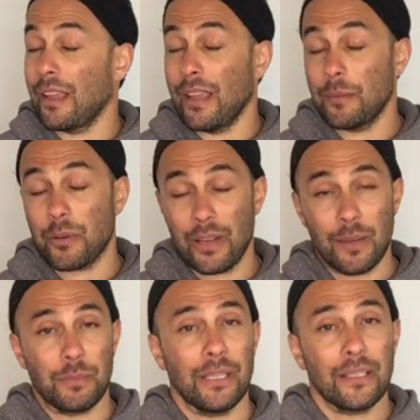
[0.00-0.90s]

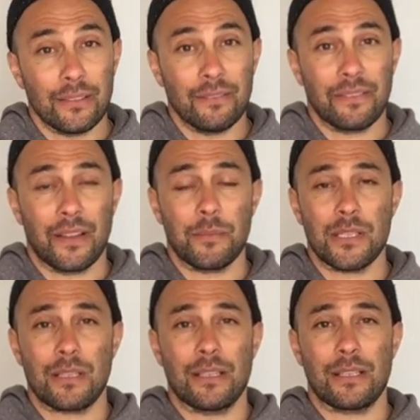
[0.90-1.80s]
Abraham Lincoln
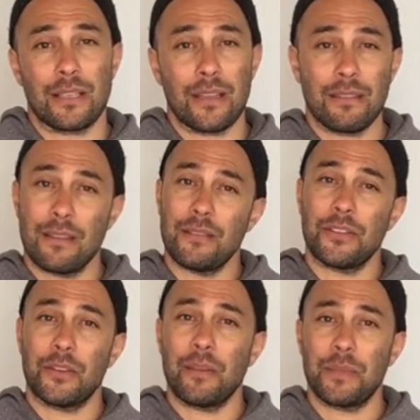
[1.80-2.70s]
famously said that if
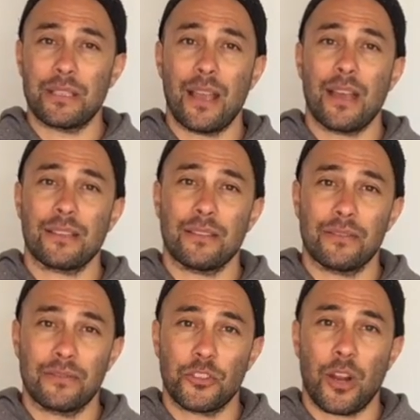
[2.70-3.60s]
you gave him the task
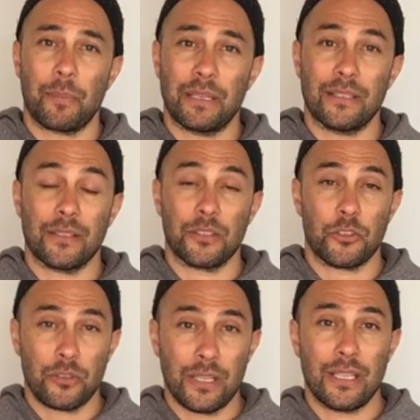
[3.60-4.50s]
of chopping down a
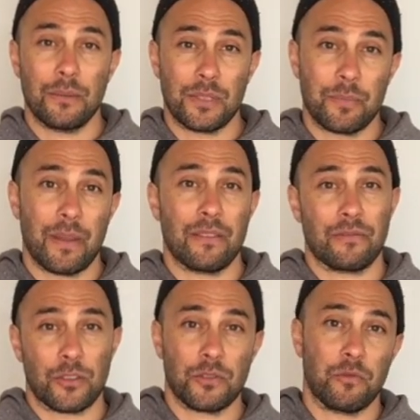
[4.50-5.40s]
tree, he would spend the
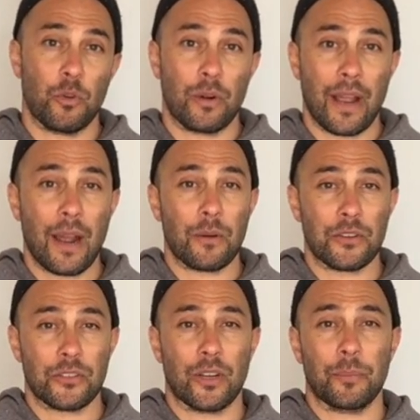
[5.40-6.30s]
first 4 hours
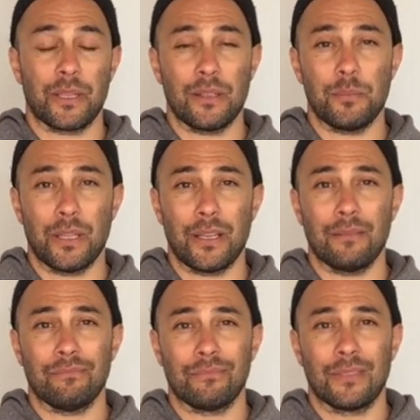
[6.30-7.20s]
sharpening the blade.